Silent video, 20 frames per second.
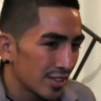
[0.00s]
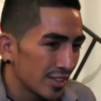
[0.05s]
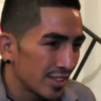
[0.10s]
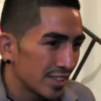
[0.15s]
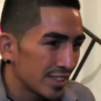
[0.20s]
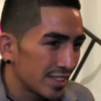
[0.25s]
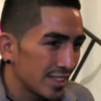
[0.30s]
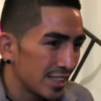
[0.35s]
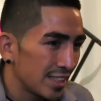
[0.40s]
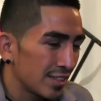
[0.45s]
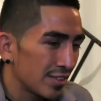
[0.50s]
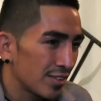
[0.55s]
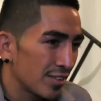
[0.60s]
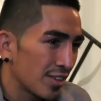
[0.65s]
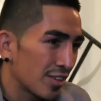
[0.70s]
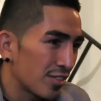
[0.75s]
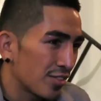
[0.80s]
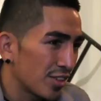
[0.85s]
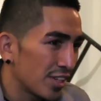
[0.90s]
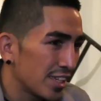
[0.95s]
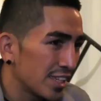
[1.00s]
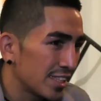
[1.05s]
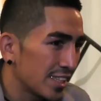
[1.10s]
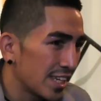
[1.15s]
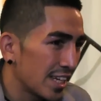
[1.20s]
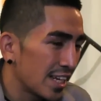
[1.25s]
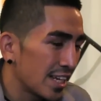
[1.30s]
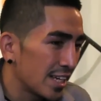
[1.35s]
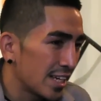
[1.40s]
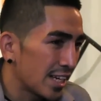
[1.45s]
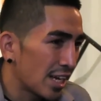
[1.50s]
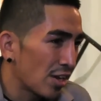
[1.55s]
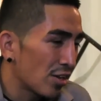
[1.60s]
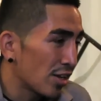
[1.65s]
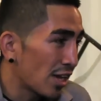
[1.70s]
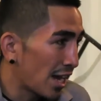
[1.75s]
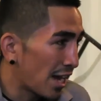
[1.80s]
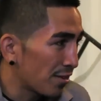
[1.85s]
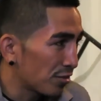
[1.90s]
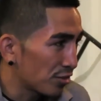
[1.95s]
seeing a friend, then now
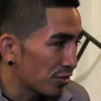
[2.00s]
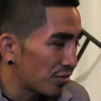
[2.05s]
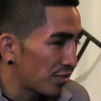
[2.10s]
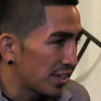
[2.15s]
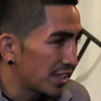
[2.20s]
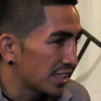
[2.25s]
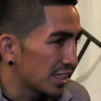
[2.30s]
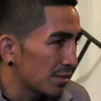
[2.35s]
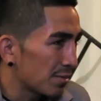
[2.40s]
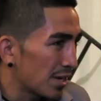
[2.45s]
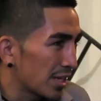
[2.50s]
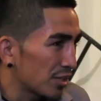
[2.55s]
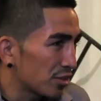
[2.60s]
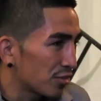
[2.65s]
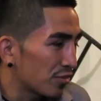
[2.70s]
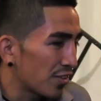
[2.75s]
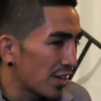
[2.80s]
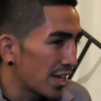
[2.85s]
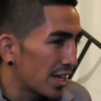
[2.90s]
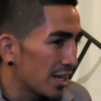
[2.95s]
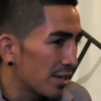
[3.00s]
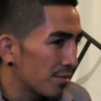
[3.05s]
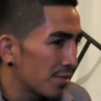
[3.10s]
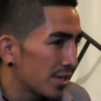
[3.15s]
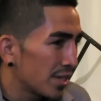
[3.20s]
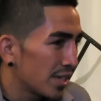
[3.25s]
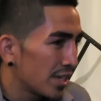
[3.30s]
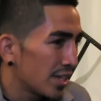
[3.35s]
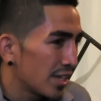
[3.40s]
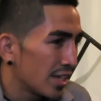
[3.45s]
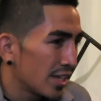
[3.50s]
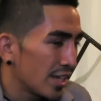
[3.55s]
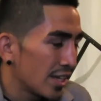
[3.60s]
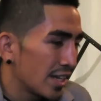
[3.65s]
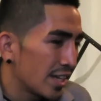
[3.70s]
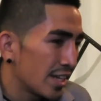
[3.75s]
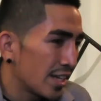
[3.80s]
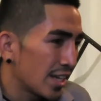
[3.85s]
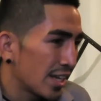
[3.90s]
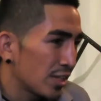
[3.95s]
that I have to face him, I have to fight him,
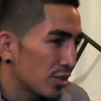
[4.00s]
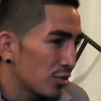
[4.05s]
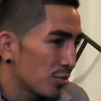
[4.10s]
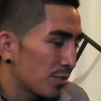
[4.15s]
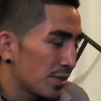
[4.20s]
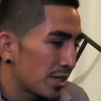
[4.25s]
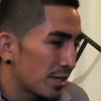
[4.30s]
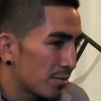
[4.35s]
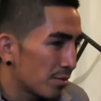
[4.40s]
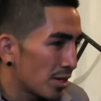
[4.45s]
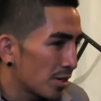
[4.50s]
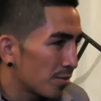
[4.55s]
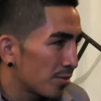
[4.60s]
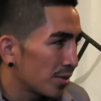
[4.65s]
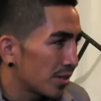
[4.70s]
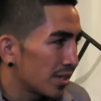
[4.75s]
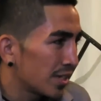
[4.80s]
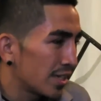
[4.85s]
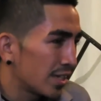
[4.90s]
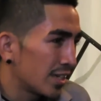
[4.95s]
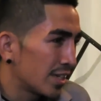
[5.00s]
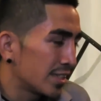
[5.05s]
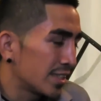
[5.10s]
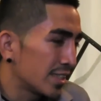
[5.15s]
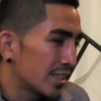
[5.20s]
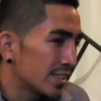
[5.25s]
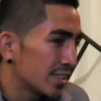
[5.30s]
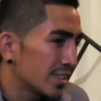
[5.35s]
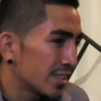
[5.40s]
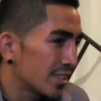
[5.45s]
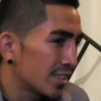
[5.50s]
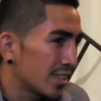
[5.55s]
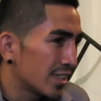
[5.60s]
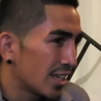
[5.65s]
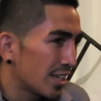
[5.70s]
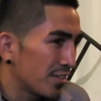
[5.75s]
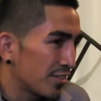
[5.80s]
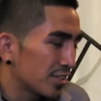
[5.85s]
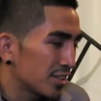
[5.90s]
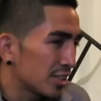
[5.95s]
and I have to beat him up. Uh, that's uh,
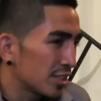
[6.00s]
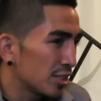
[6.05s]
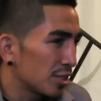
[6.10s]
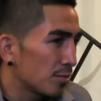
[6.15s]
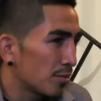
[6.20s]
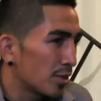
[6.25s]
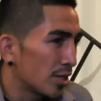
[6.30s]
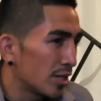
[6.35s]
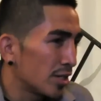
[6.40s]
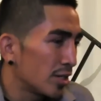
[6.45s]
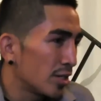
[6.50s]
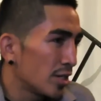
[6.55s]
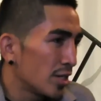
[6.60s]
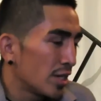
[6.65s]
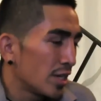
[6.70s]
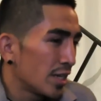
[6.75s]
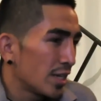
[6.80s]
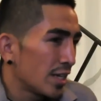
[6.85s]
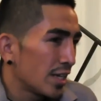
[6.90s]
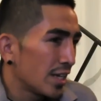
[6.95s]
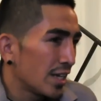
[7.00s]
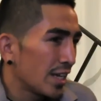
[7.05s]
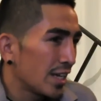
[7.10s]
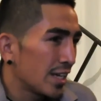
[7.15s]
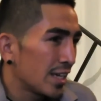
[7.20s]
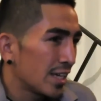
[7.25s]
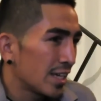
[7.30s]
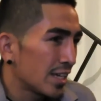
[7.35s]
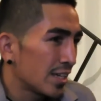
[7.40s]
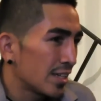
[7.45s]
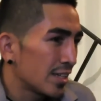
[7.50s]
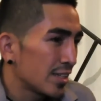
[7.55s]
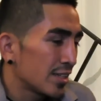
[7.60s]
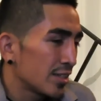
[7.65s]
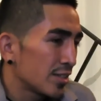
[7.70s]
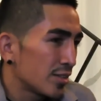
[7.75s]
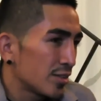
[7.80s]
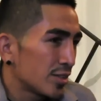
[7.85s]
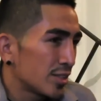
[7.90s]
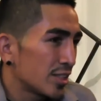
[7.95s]
I feel something, but hey,
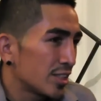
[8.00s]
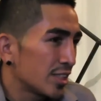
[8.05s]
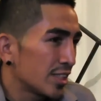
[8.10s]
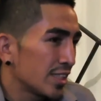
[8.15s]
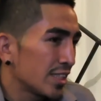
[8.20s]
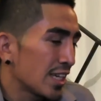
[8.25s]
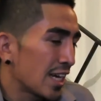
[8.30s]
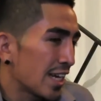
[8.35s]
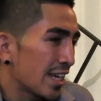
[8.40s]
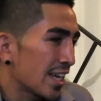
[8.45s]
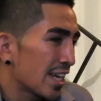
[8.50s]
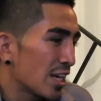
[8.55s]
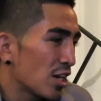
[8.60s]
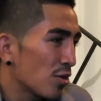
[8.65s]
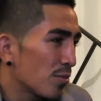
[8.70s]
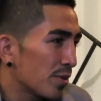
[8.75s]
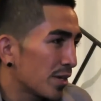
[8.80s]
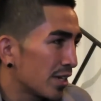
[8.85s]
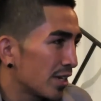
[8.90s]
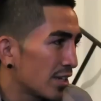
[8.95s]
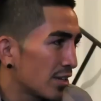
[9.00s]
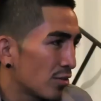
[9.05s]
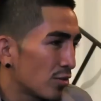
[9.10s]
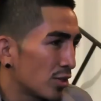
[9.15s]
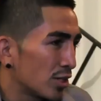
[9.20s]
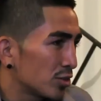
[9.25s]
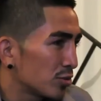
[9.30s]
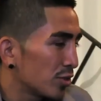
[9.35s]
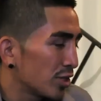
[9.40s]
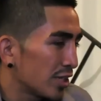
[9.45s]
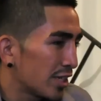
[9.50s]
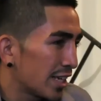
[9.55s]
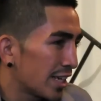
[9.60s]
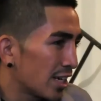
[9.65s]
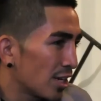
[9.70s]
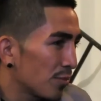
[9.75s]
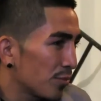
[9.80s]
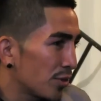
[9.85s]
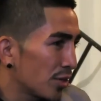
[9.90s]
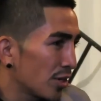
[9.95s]
there's nothing I can't help it. Once we
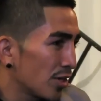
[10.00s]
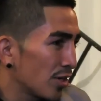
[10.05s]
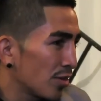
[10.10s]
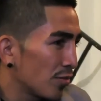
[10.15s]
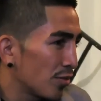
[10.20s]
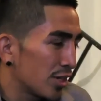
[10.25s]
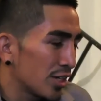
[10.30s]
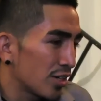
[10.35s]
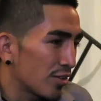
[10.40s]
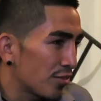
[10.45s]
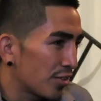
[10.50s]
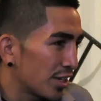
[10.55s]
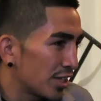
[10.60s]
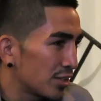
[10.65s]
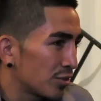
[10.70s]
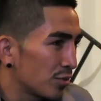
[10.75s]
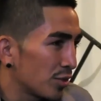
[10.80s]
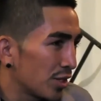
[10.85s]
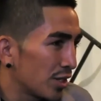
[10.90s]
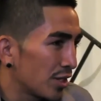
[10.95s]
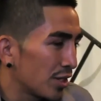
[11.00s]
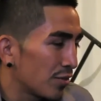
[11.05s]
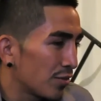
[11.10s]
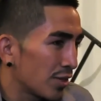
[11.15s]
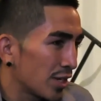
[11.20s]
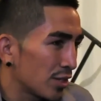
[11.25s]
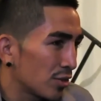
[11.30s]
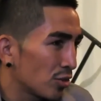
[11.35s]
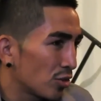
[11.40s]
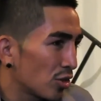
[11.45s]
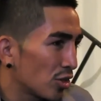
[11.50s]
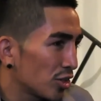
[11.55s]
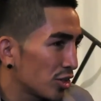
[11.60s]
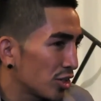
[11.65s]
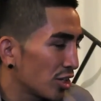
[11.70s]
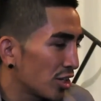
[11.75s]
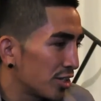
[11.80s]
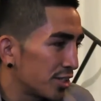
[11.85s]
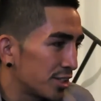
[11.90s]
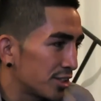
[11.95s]
get up there, we're not friends. We we have to go out
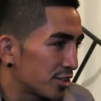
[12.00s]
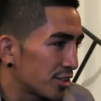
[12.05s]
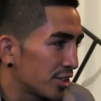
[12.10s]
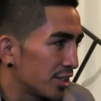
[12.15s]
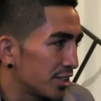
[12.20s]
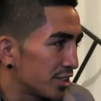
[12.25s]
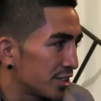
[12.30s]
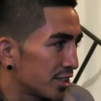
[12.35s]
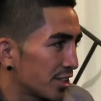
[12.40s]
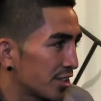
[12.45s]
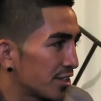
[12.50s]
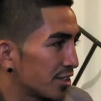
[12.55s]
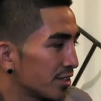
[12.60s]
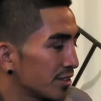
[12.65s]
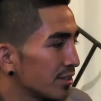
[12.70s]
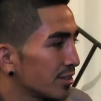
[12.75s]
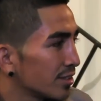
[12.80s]
there and destroy each other.